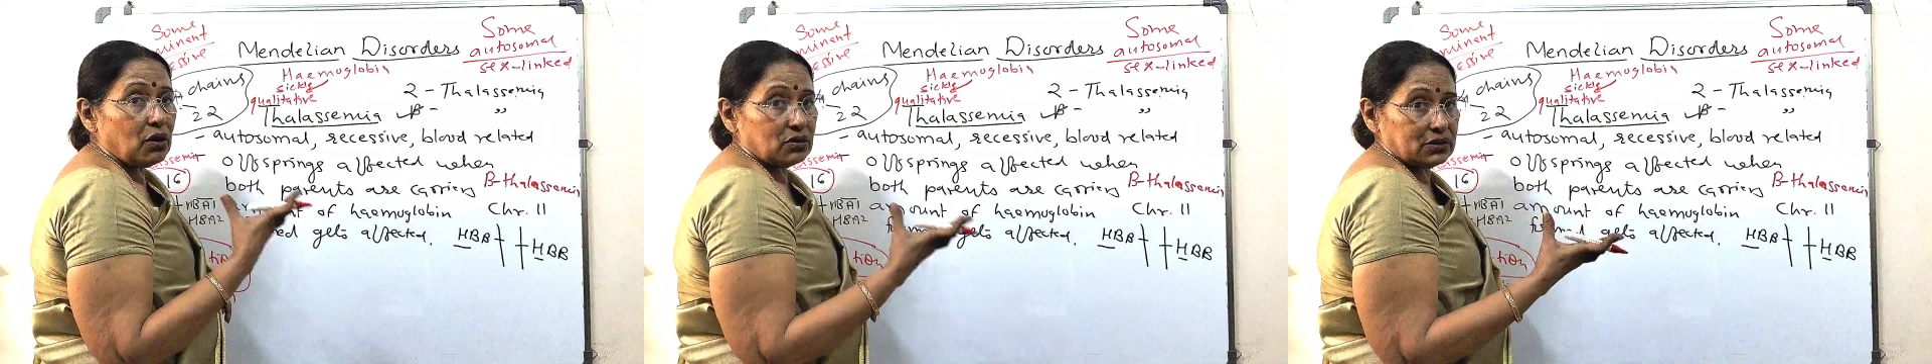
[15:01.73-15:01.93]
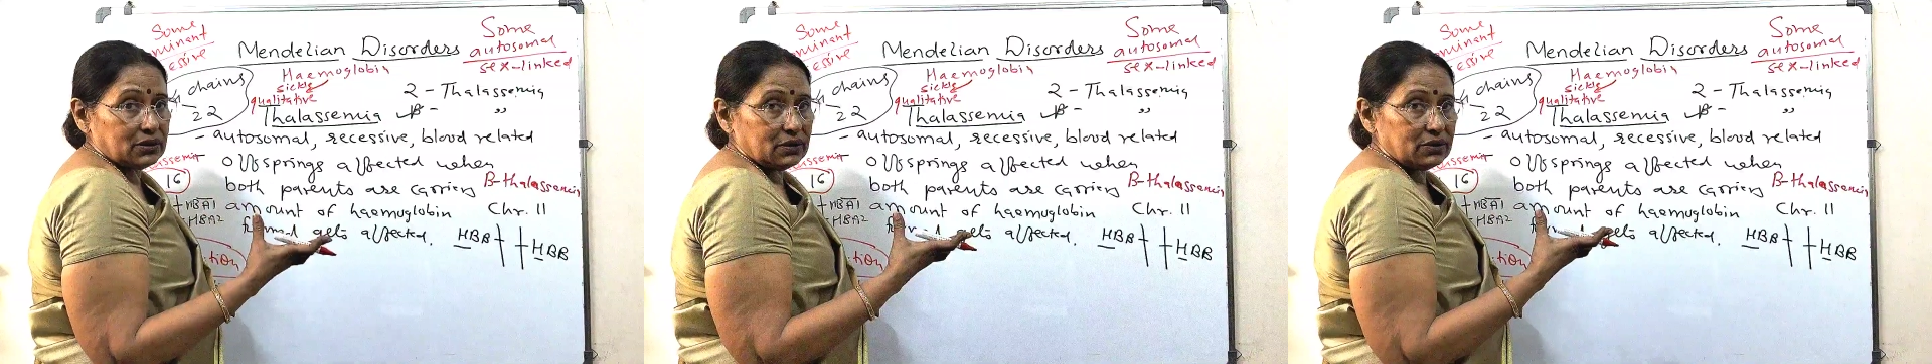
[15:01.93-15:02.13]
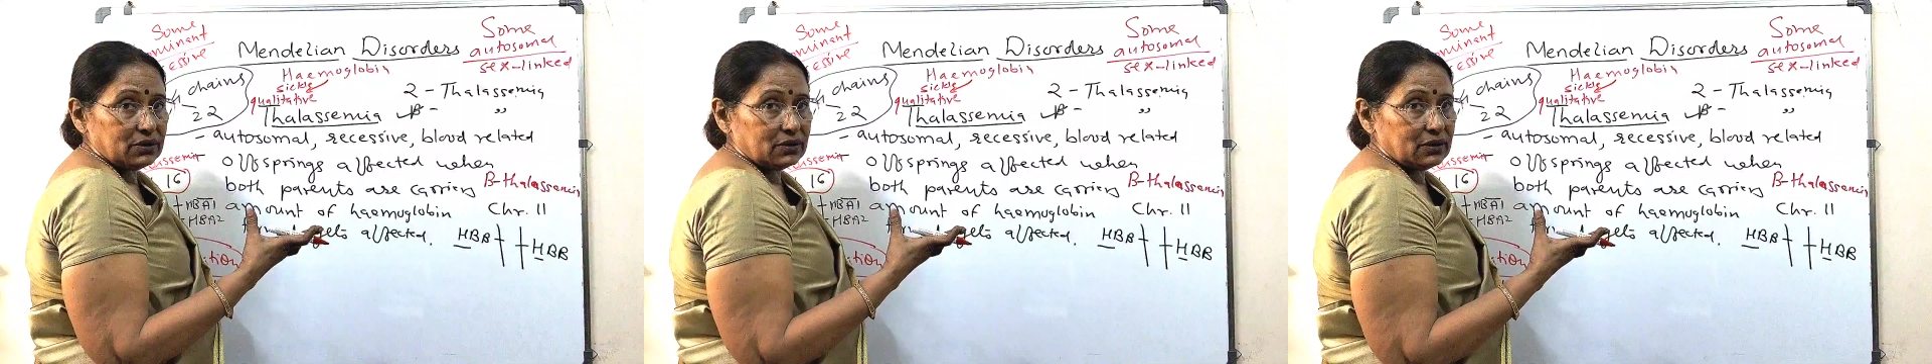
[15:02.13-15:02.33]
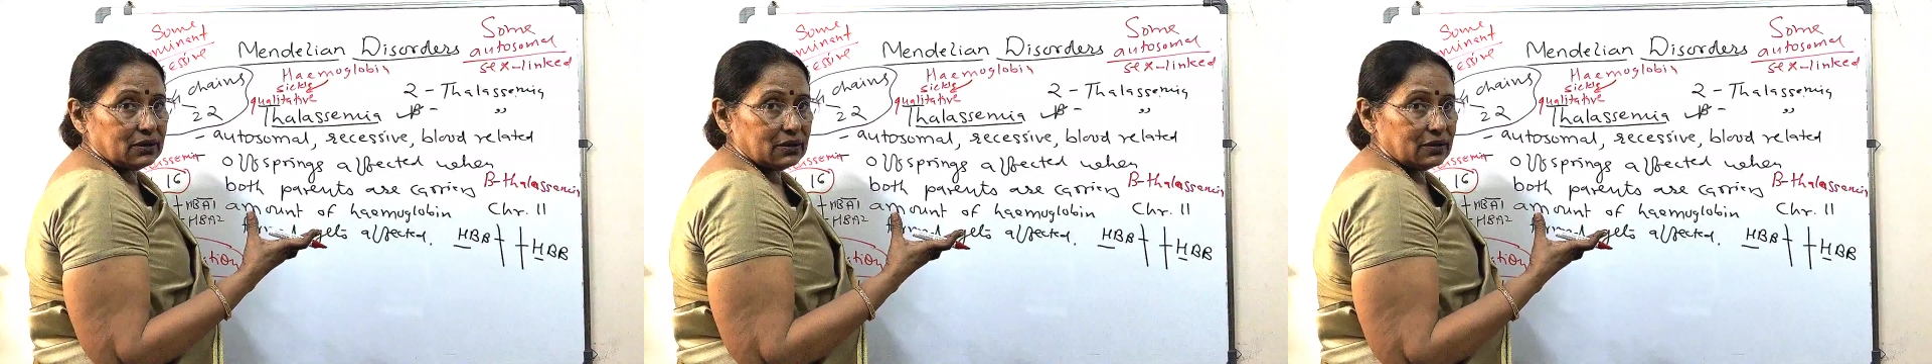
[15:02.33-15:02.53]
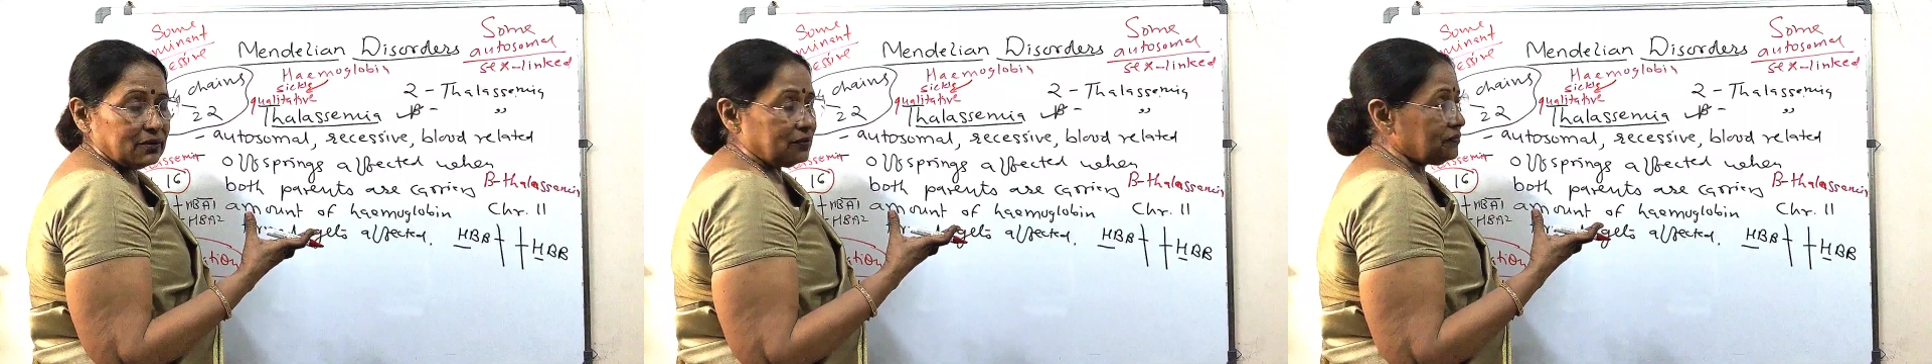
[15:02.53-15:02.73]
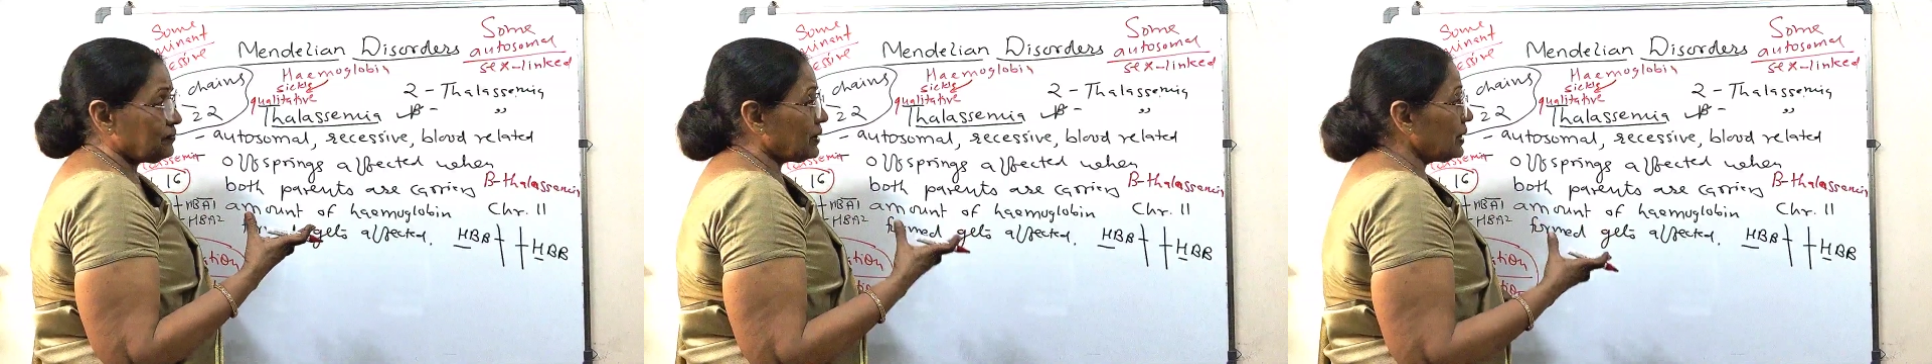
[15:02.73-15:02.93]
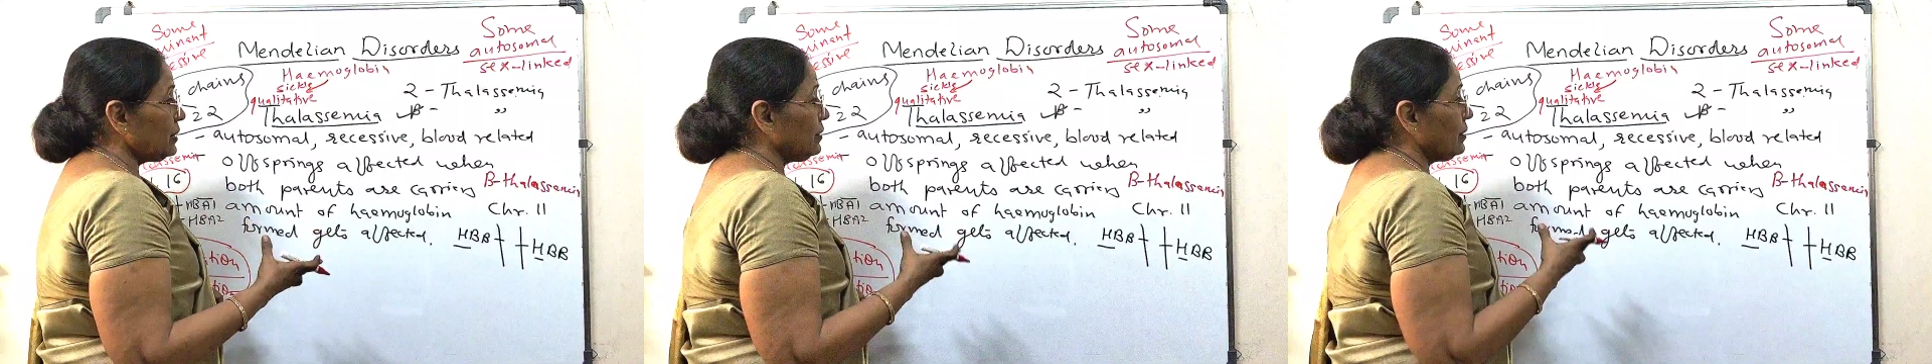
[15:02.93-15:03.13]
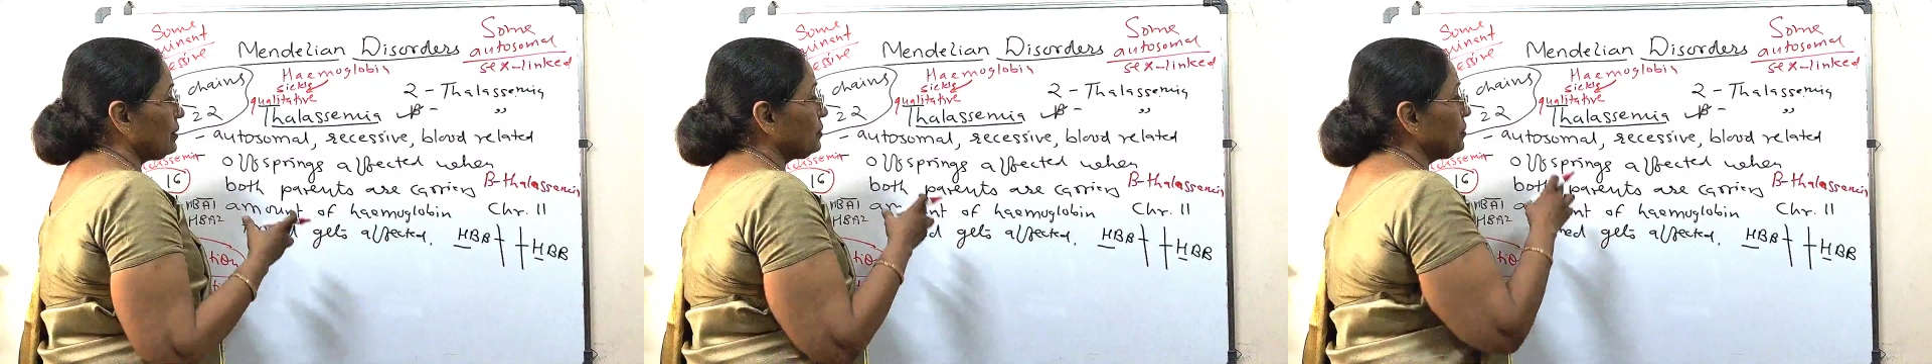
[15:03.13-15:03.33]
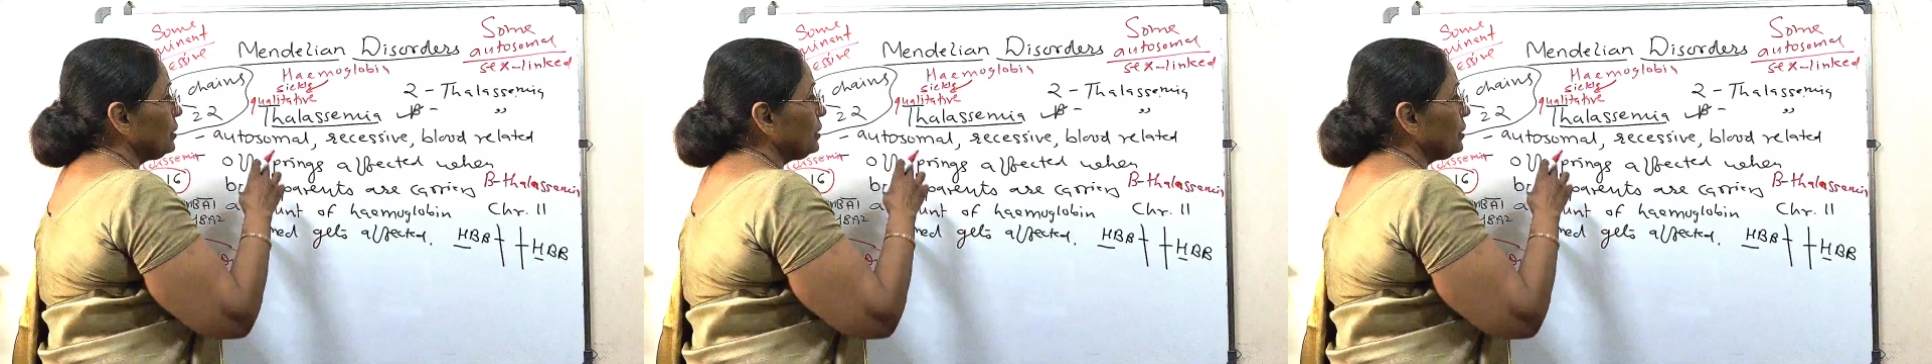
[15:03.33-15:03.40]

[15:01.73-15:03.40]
oxygen. Fine.